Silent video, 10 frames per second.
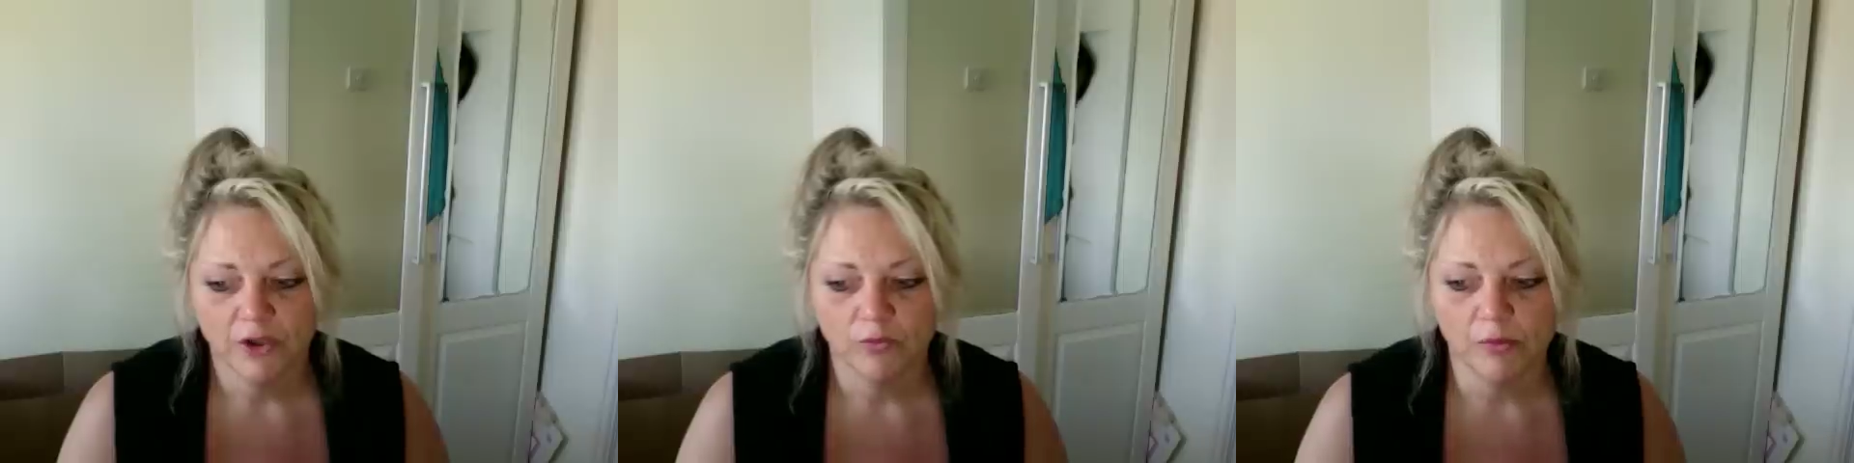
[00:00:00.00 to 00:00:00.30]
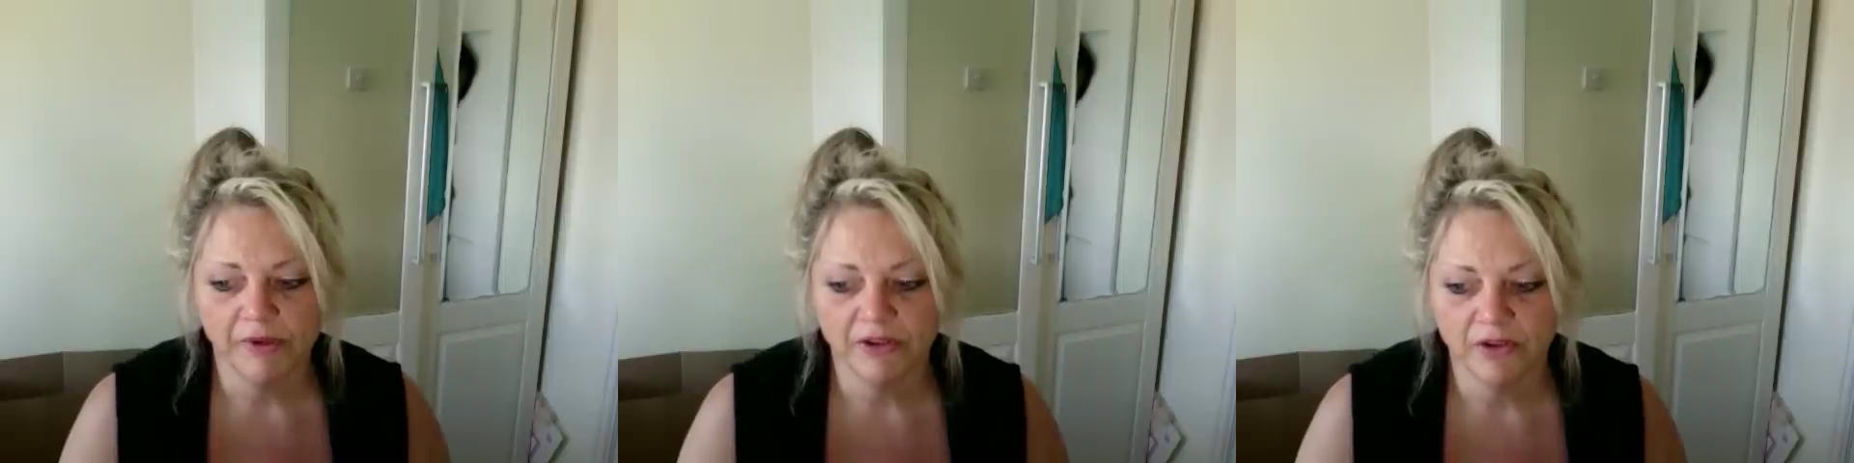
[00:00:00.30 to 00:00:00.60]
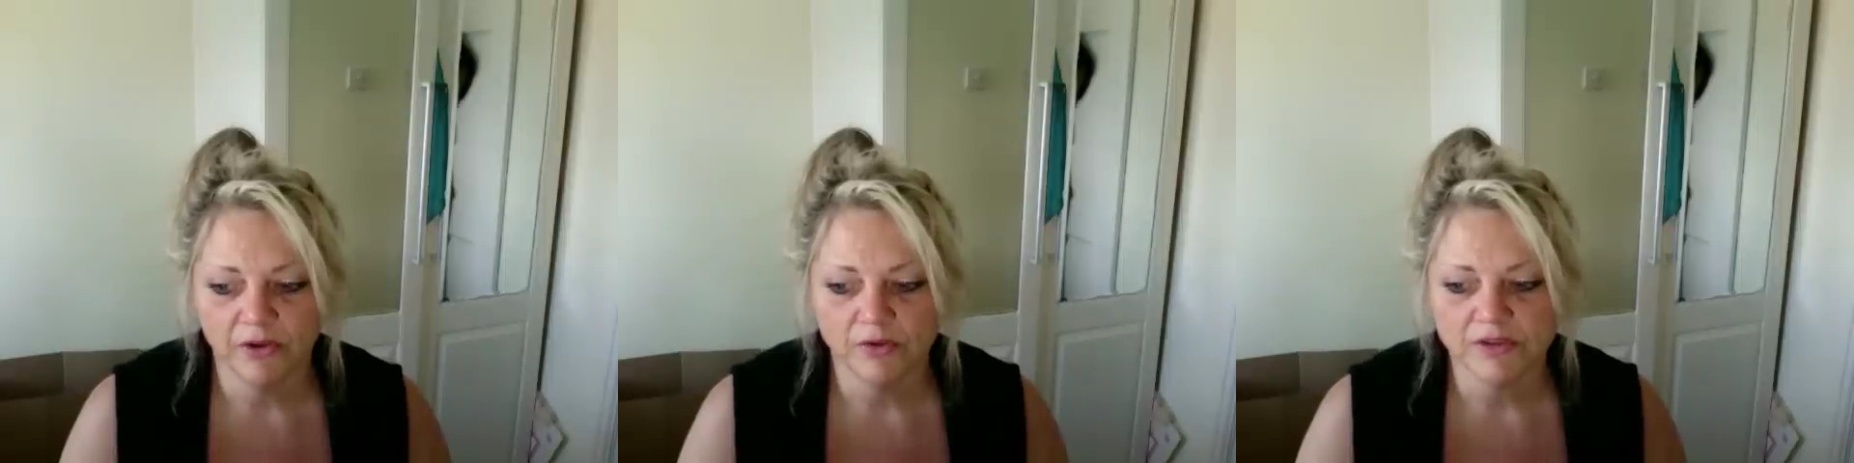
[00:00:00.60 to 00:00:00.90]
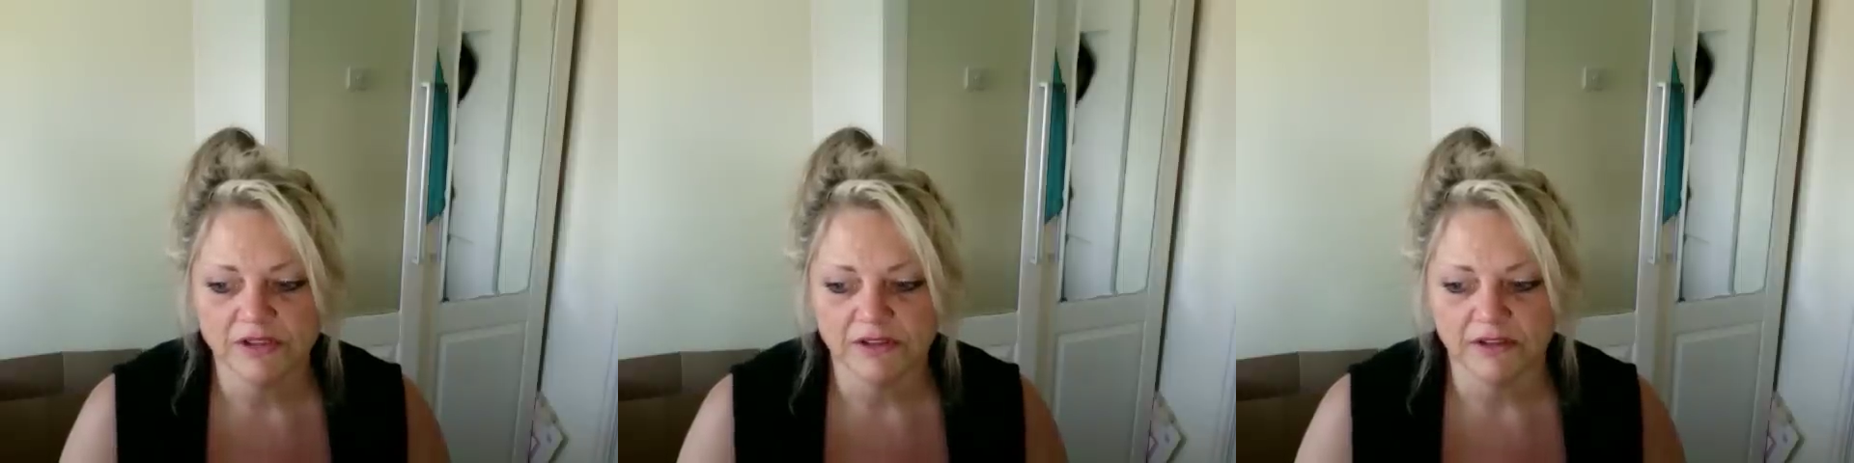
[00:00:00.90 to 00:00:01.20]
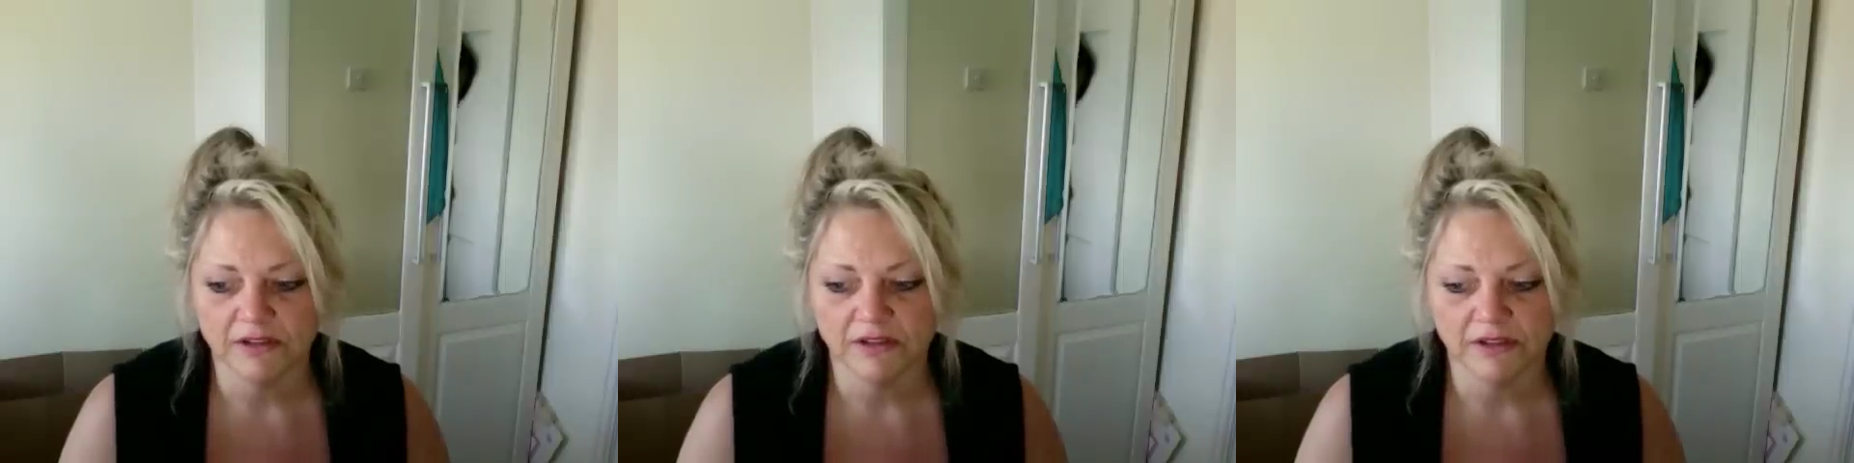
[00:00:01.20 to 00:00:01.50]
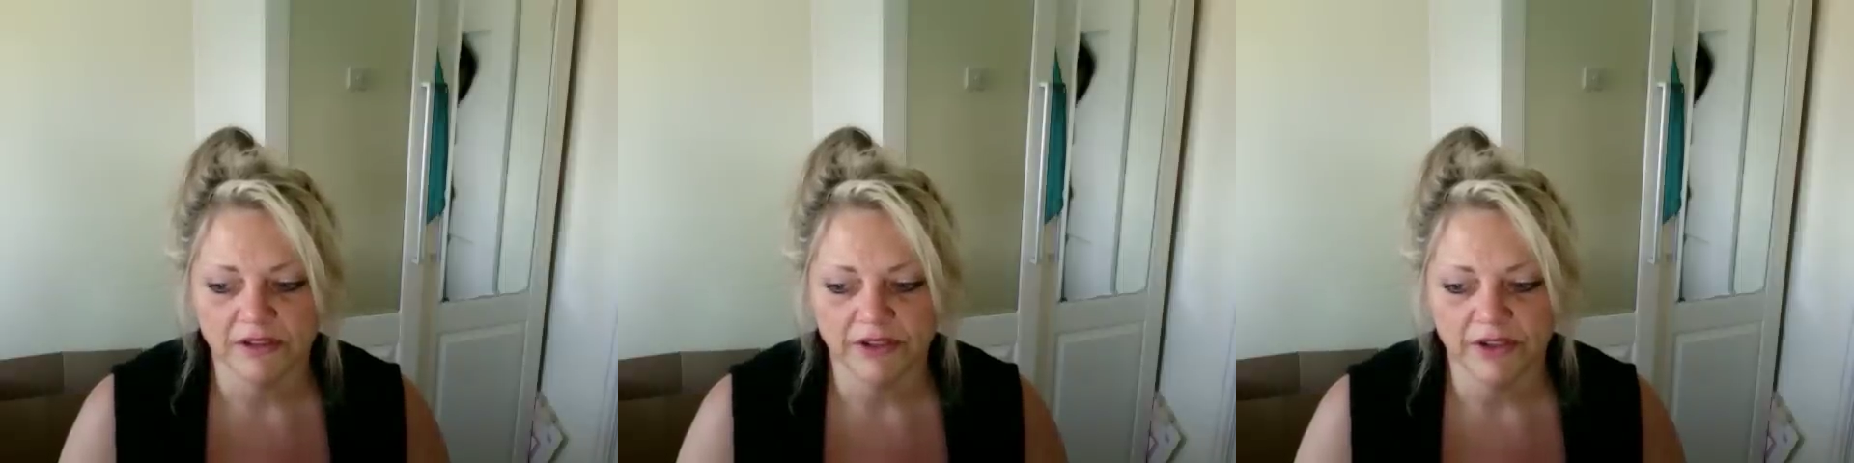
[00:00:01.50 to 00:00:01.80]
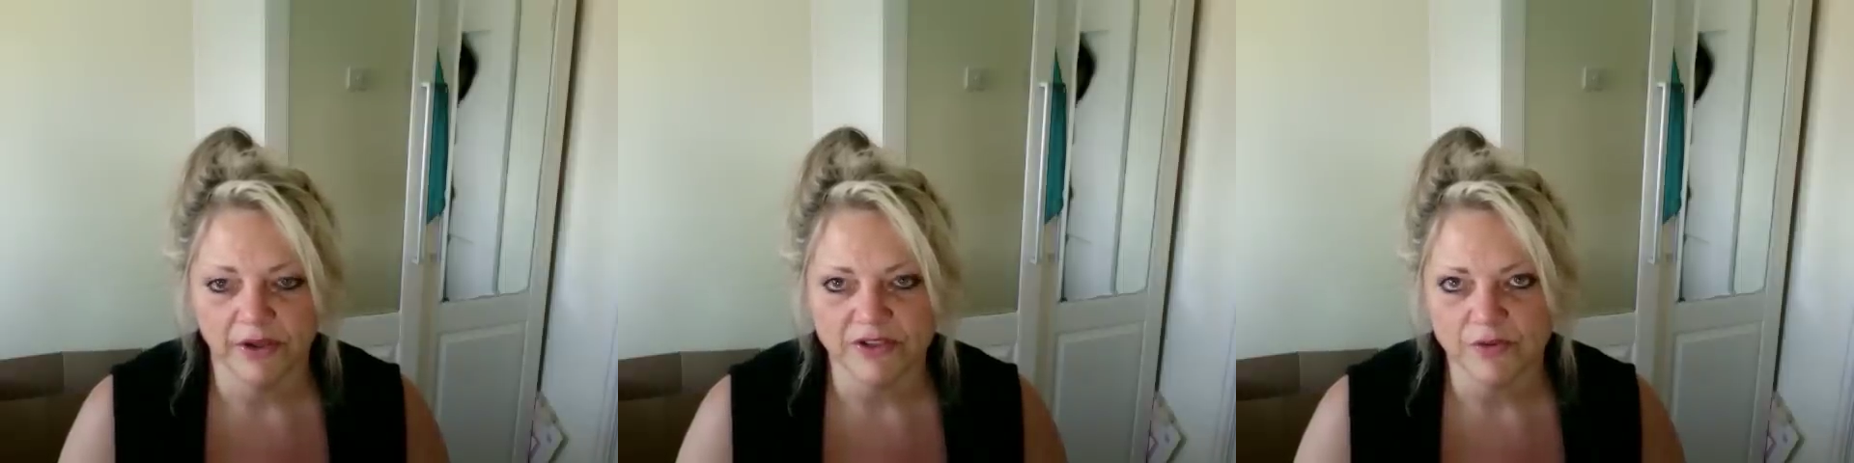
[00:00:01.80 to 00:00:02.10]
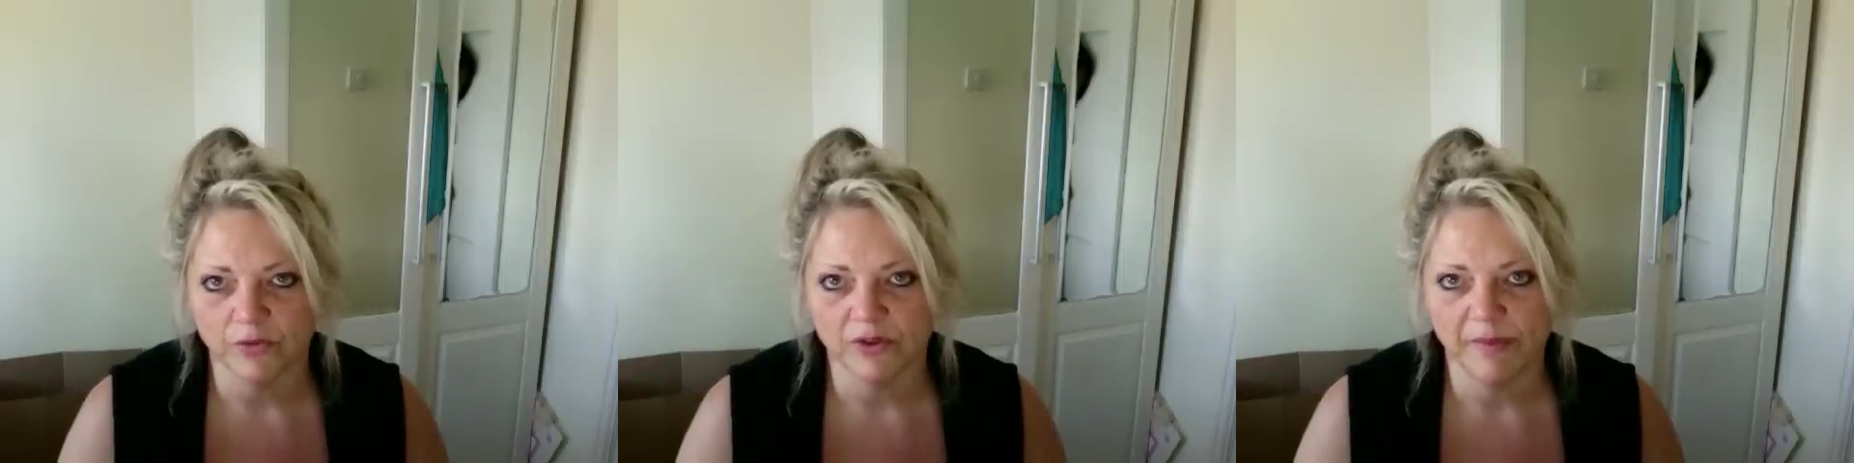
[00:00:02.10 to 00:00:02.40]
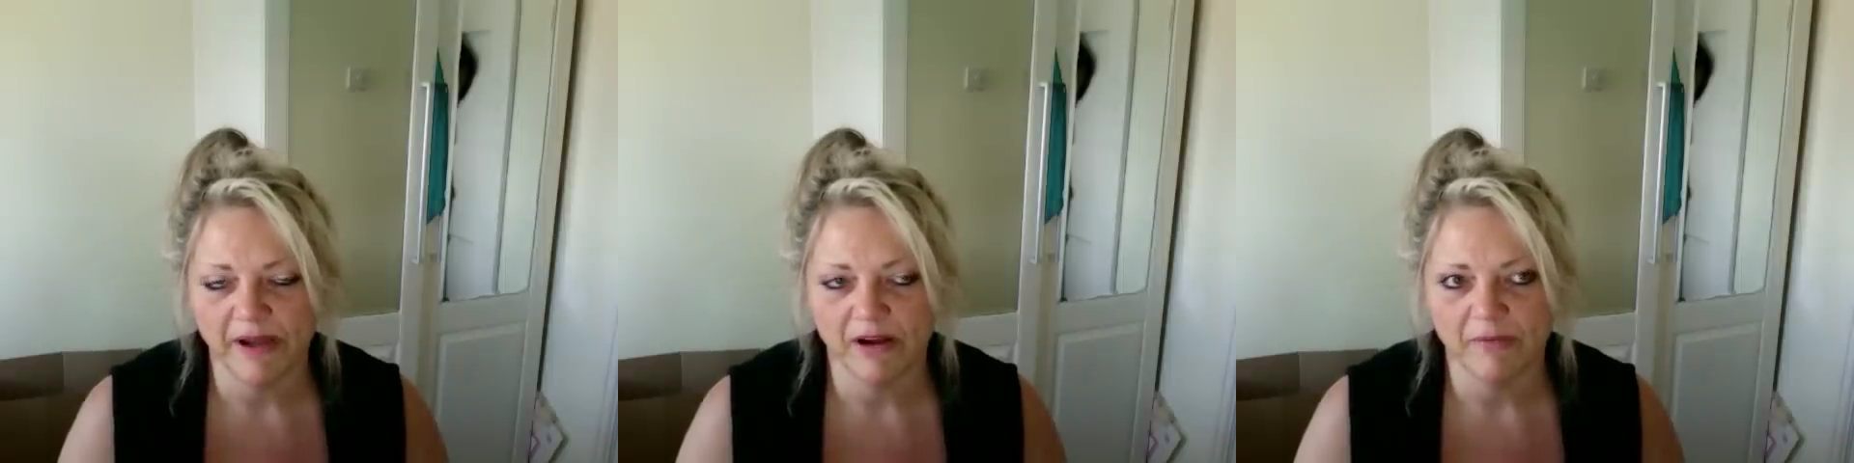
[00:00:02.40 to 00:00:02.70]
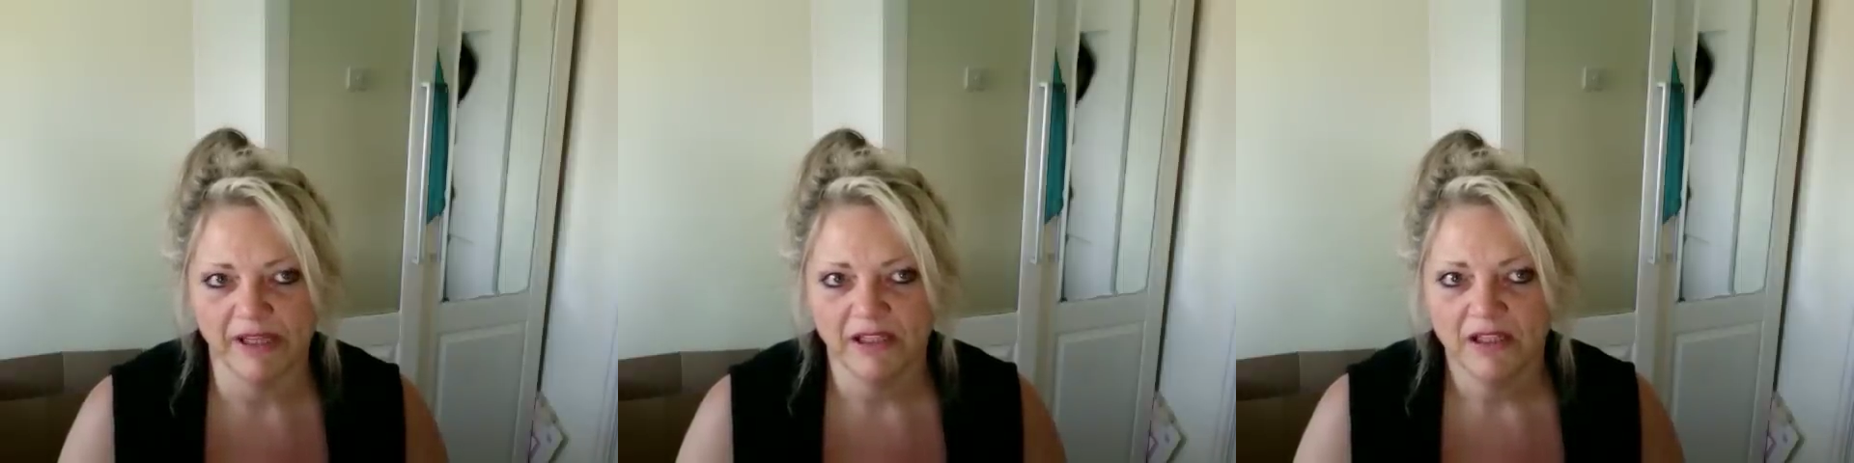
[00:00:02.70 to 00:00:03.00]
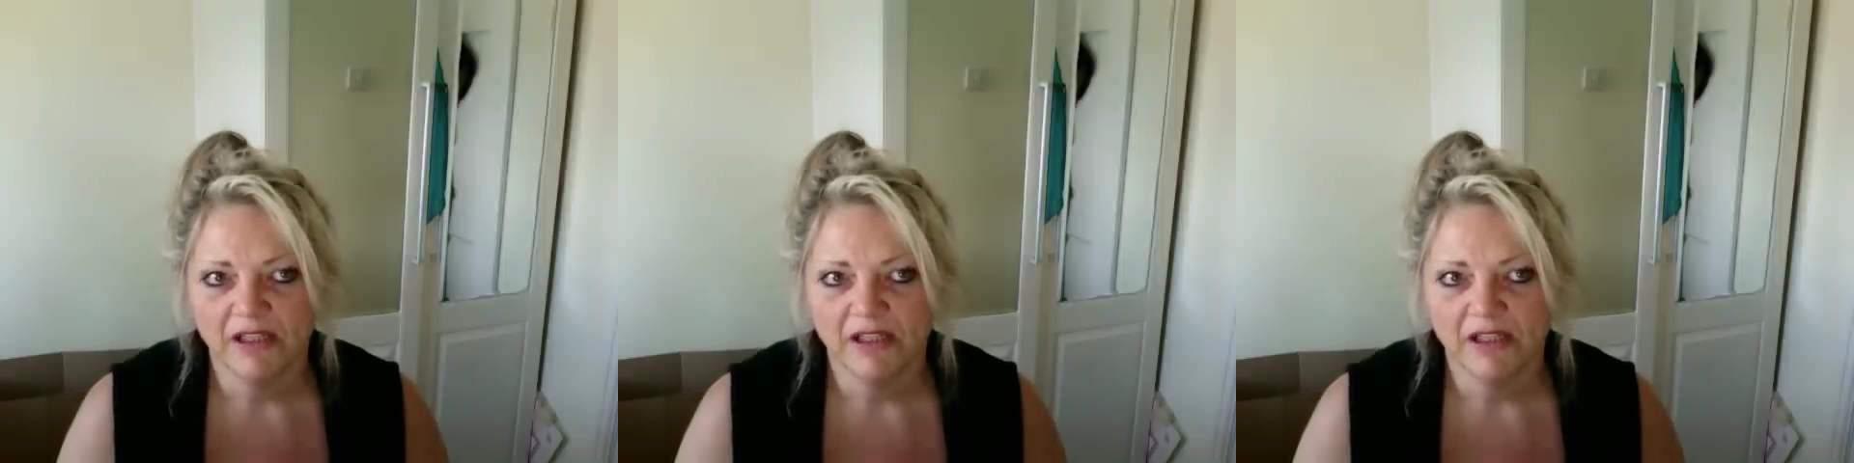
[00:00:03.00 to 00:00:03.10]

woman who's, it's all about a man.